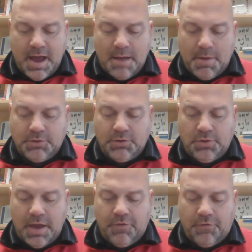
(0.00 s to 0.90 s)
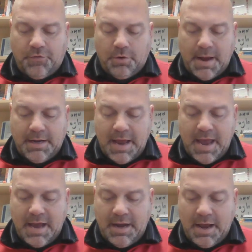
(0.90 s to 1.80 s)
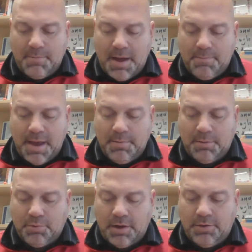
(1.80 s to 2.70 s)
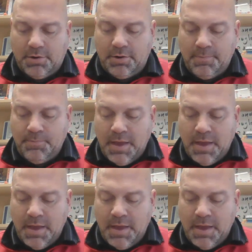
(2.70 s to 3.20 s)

I'm also thankful for my dad and my baby brother,